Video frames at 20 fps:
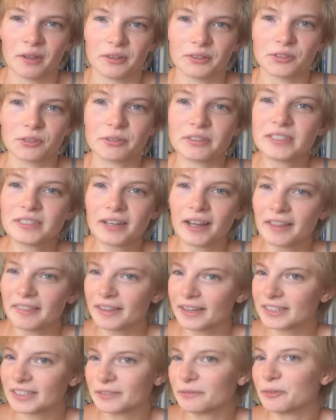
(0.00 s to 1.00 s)
So it's not
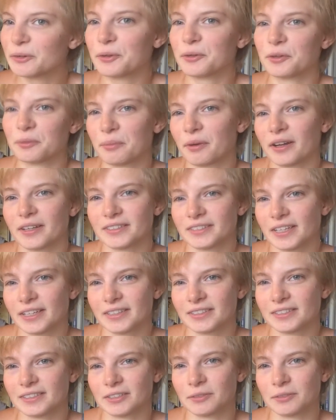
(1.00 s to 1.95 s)
that difficult a process.